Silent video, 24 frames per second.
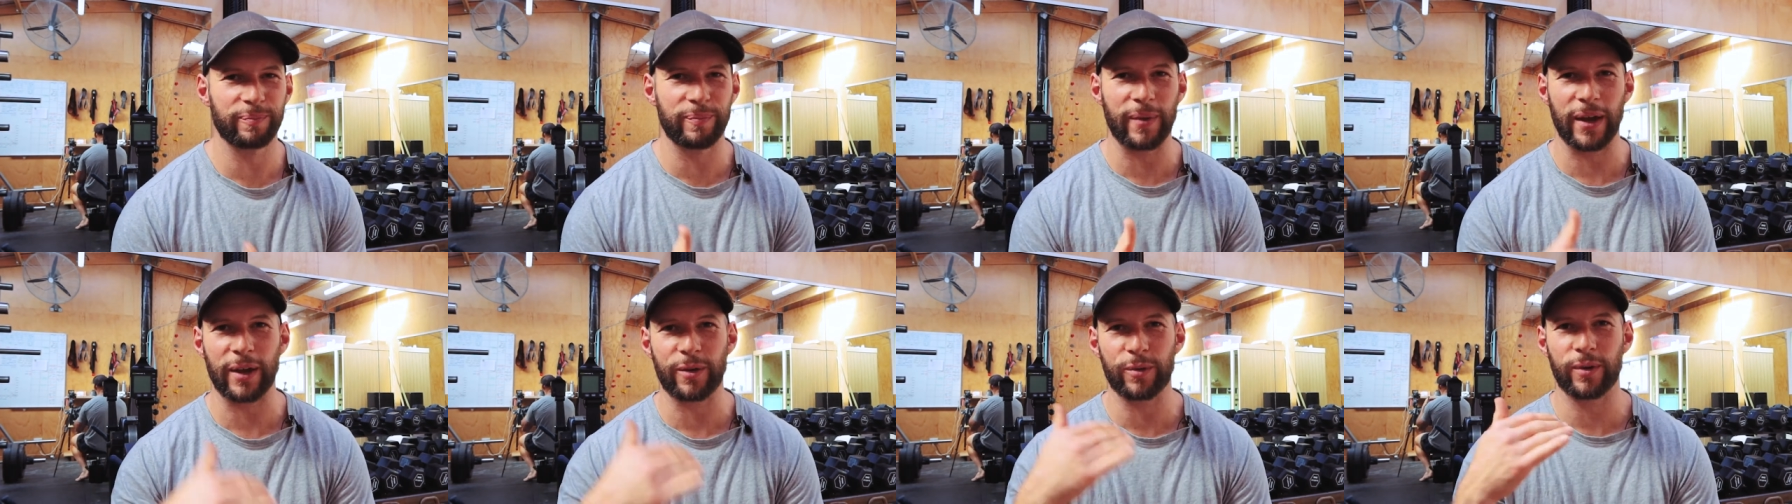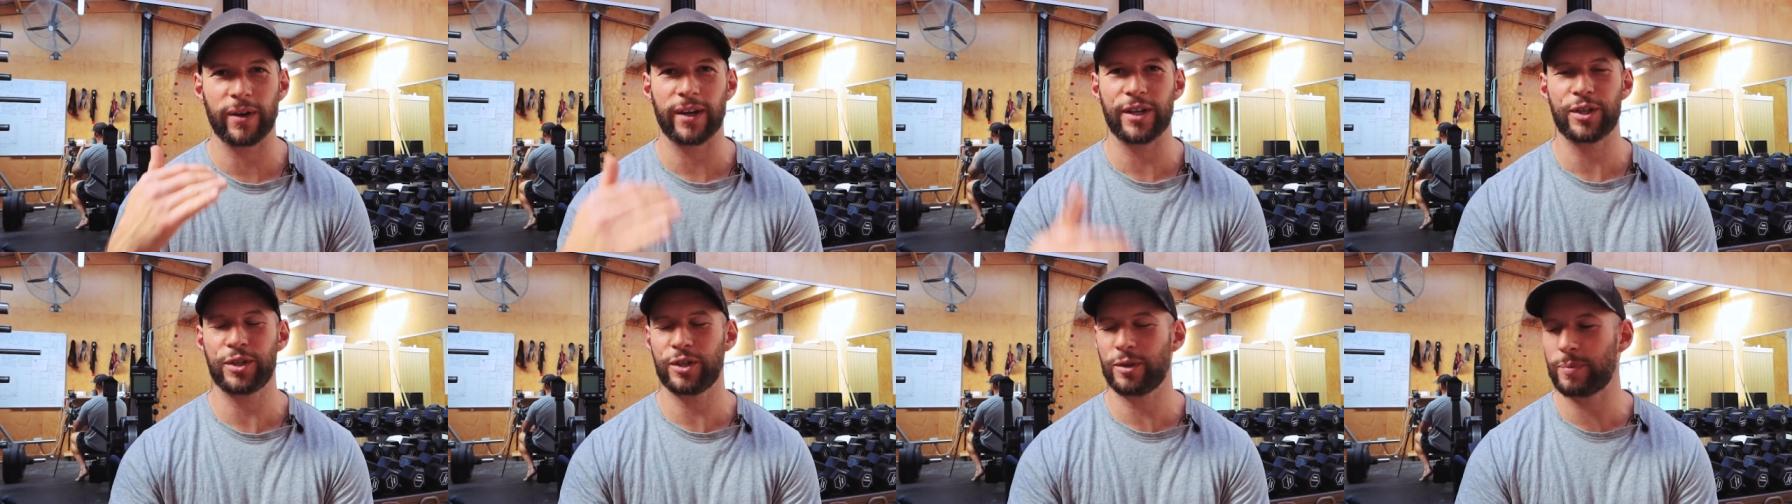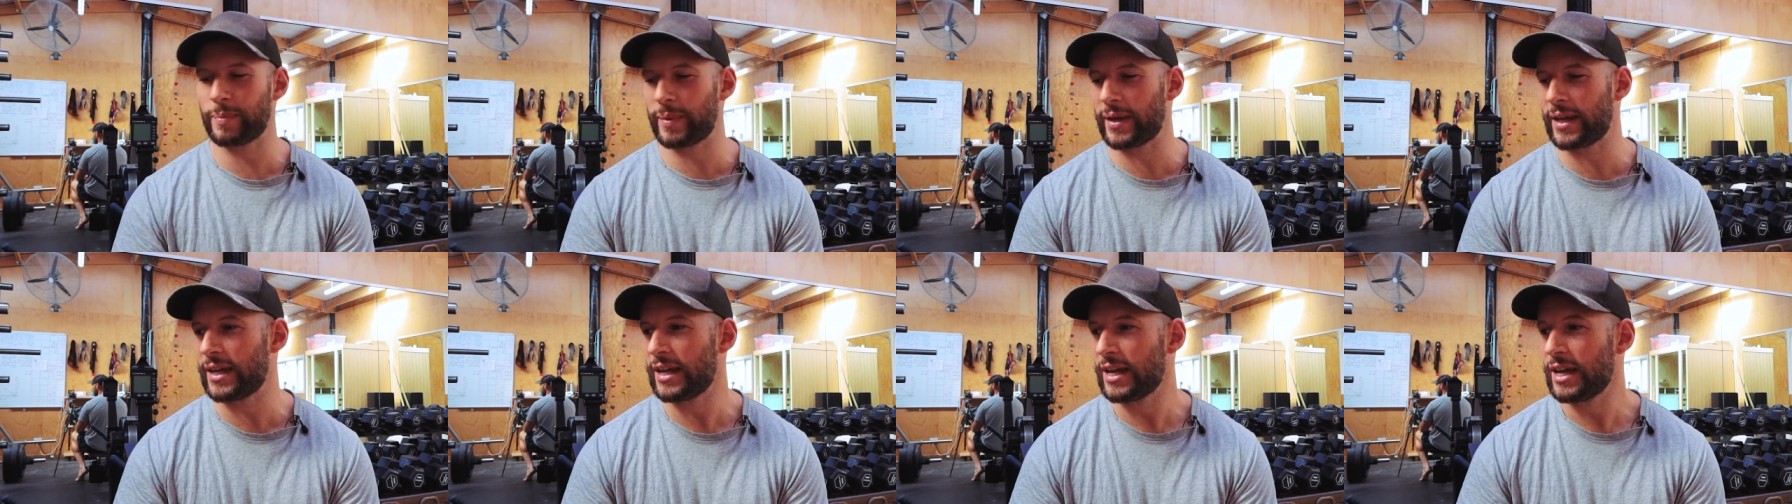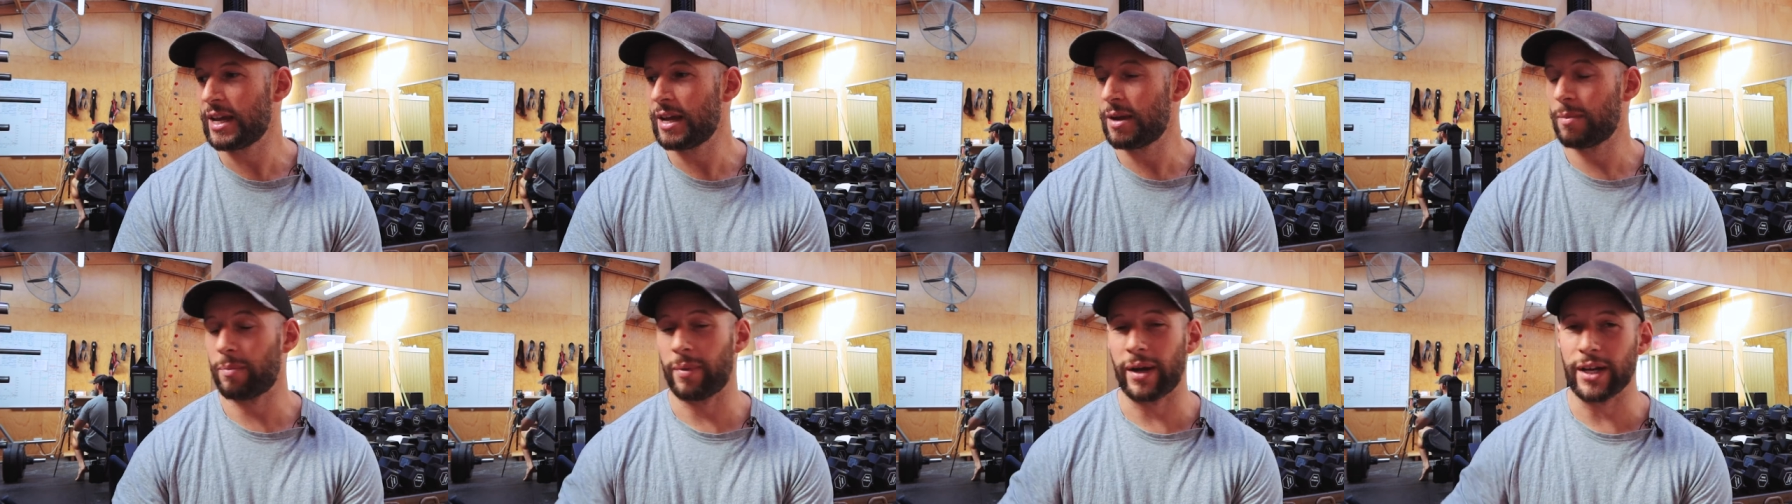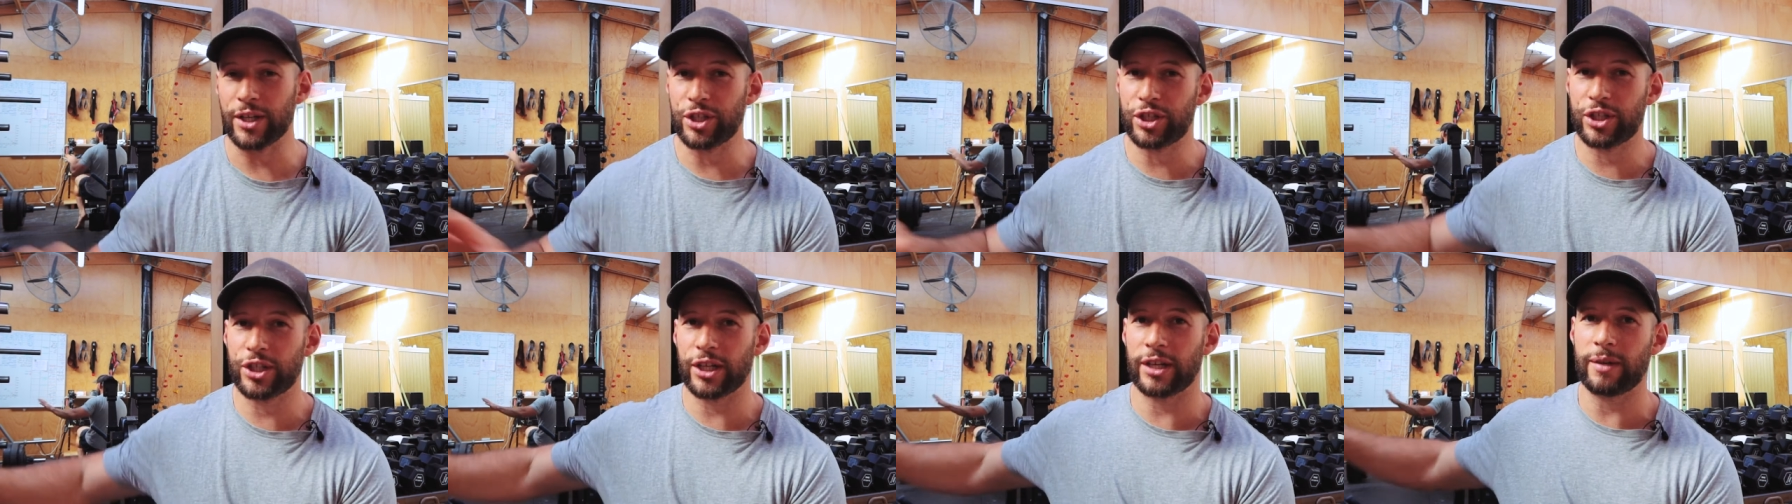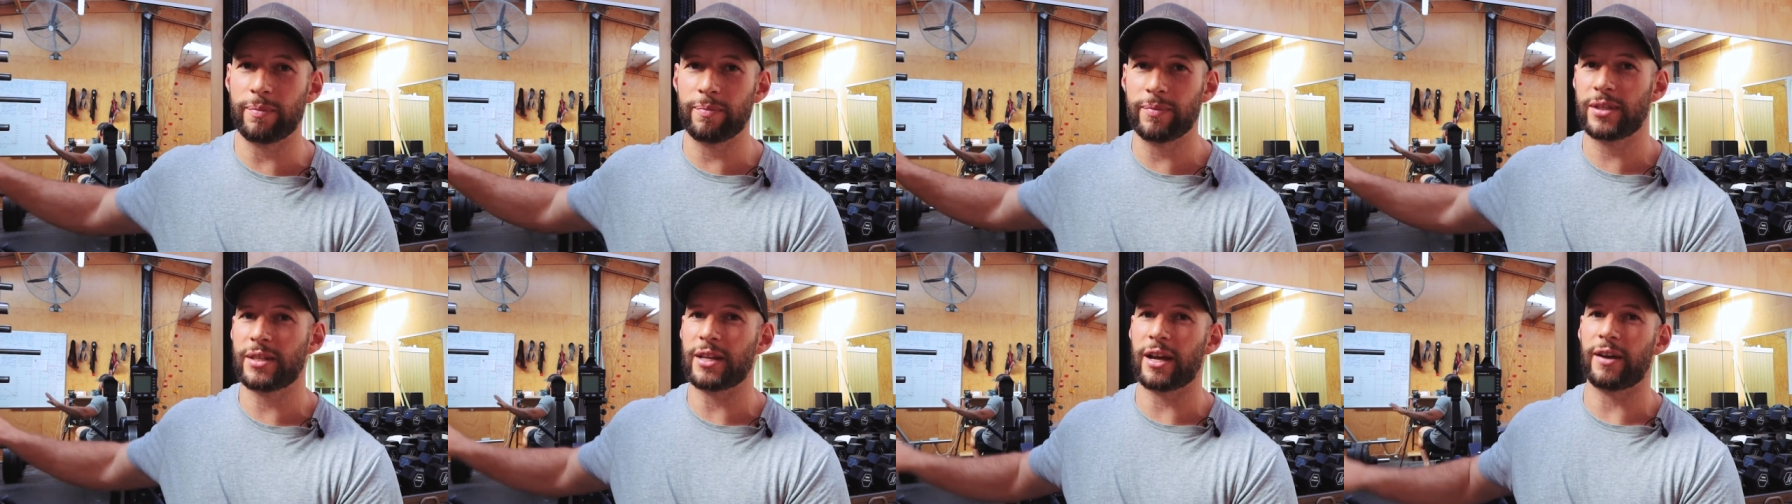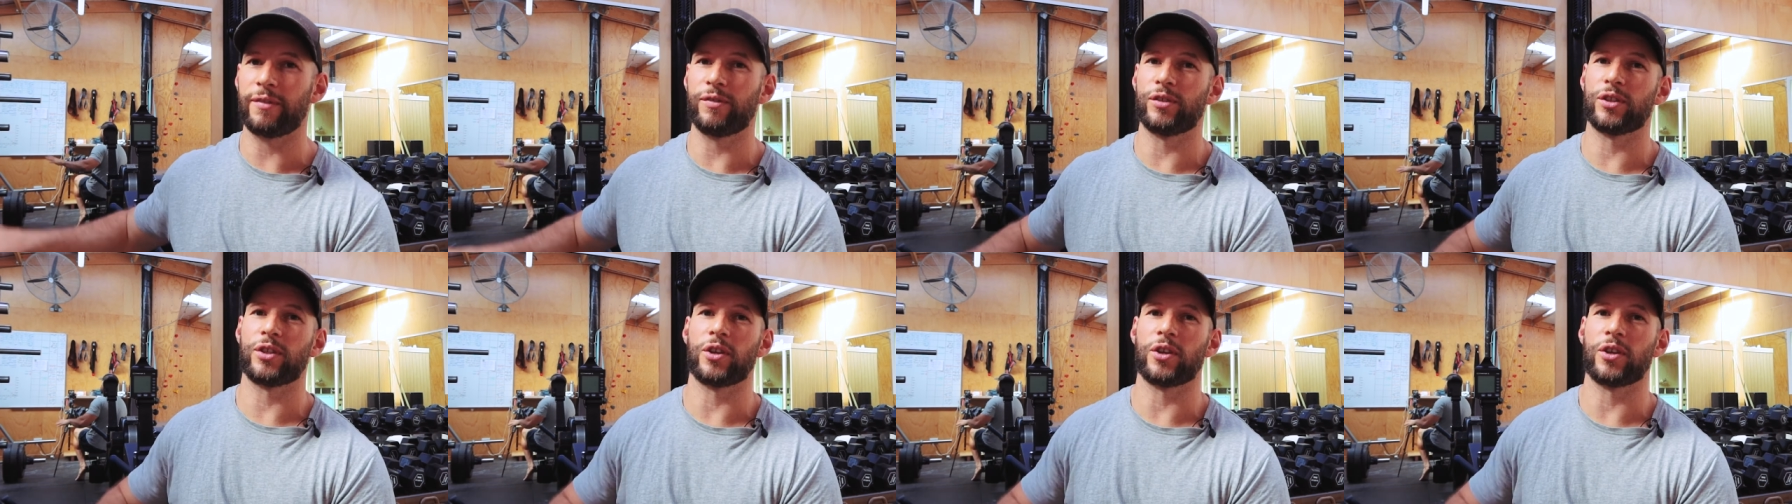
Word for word: back where I should be. My gym stuff